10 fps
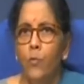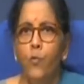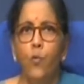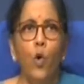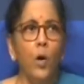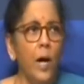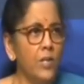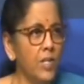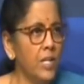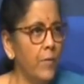4
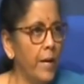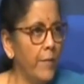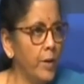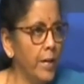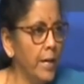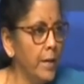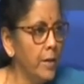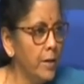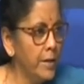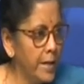hours is given every
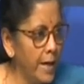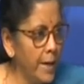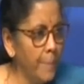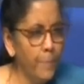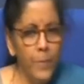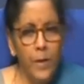day.